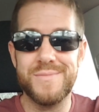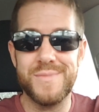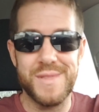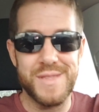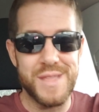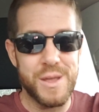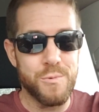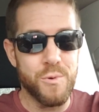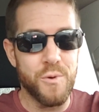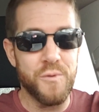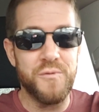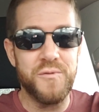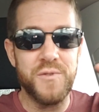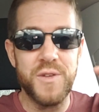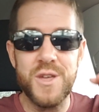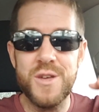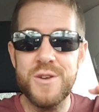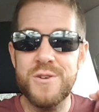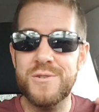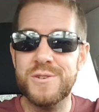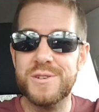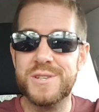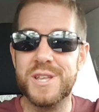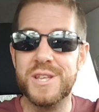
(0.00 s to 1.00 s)
and they
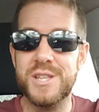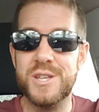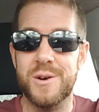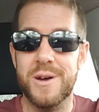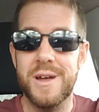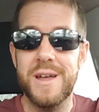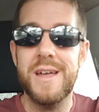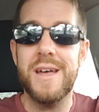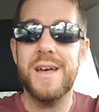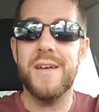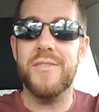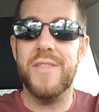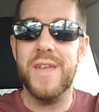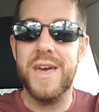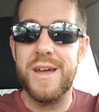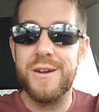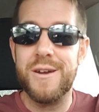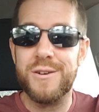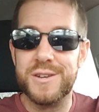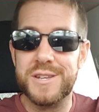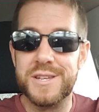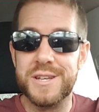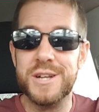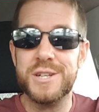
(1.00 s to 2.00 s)
refuse to do it. They
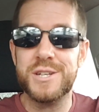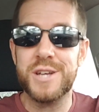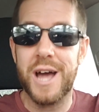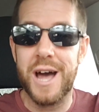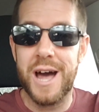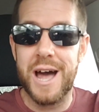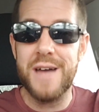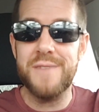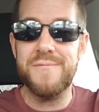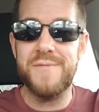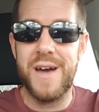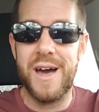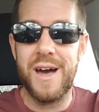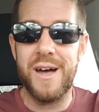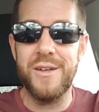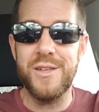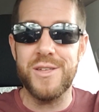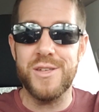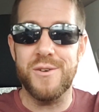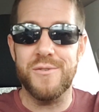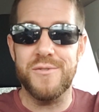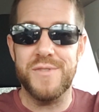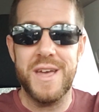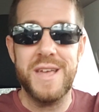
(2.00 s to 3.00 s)
are such high
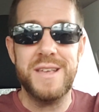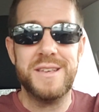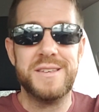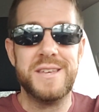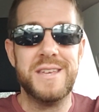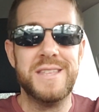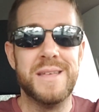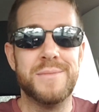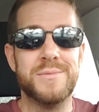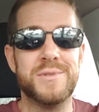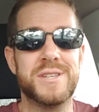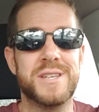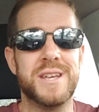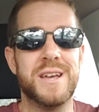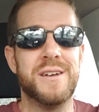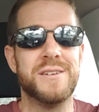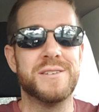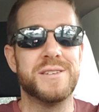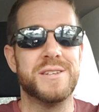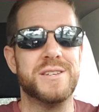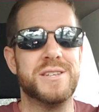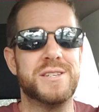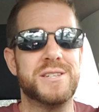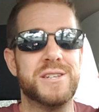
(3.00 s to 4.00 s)
value. They see
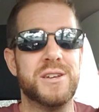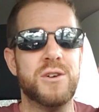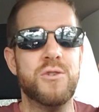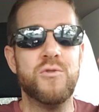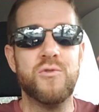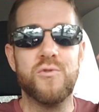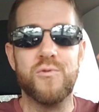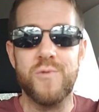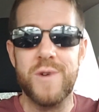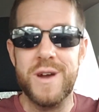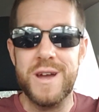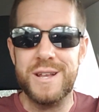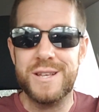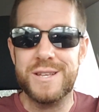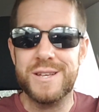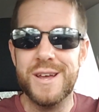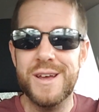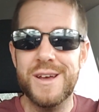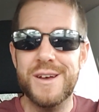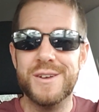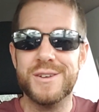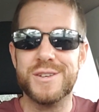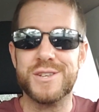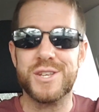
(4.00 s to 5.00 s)
themselves as so great,
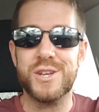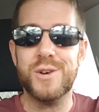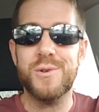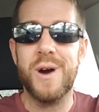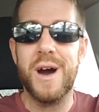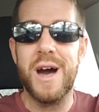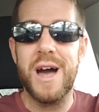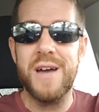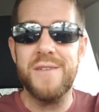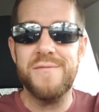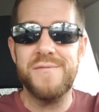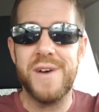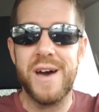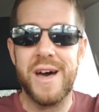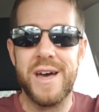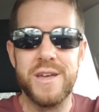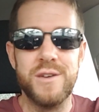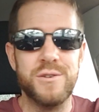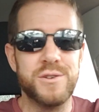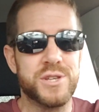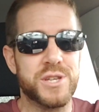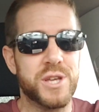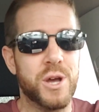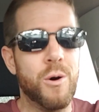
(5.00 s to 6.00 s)
so high
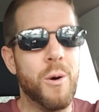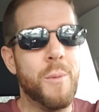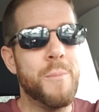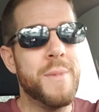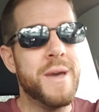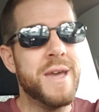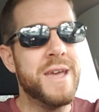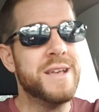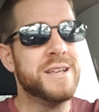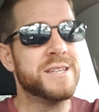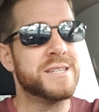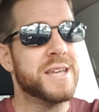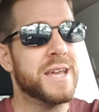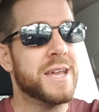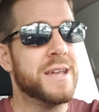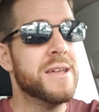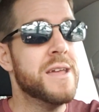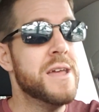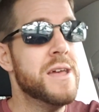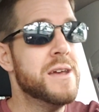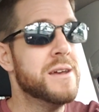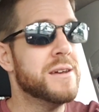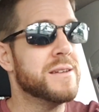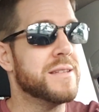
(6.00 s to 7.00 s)
value, so amazing,
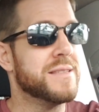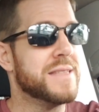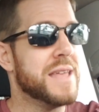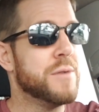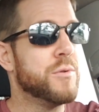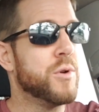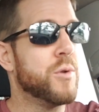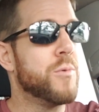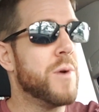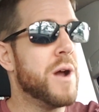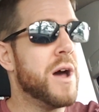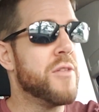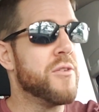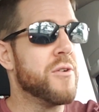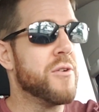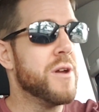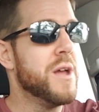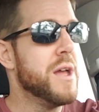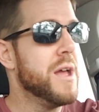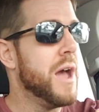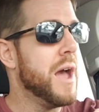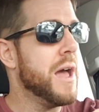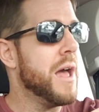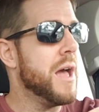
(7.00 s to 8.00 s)
that they would rather,
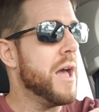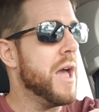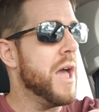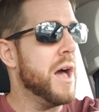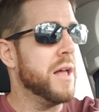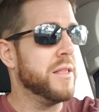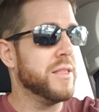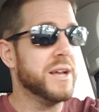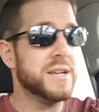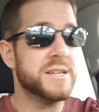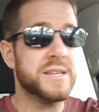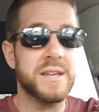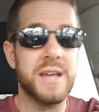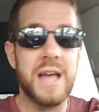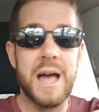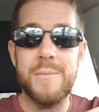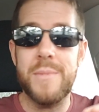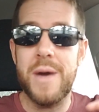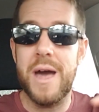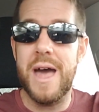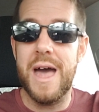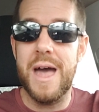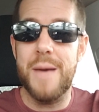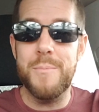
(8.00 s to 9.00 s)
unless the guy
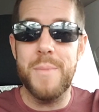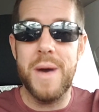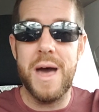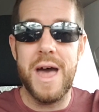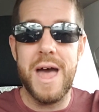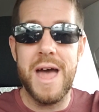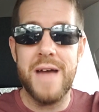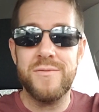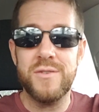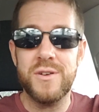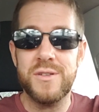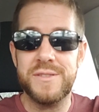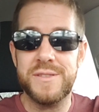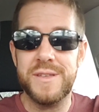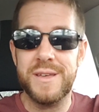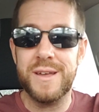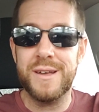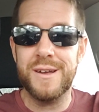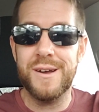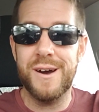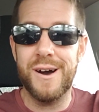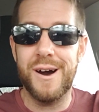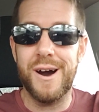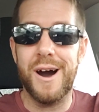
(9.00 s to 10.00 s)
met
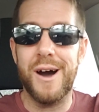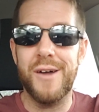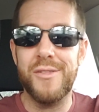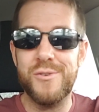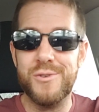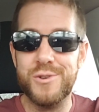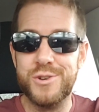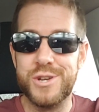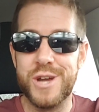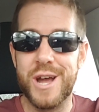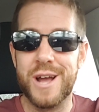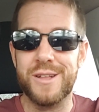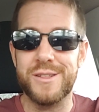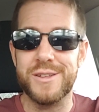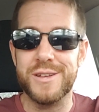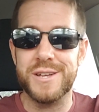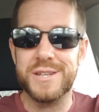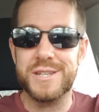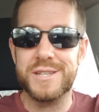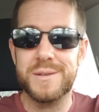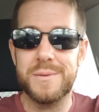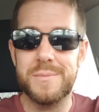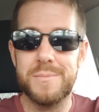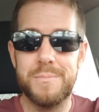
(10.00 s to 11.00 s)
everything on their
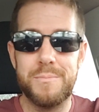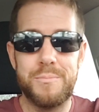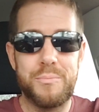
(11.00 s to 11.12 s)
checklist,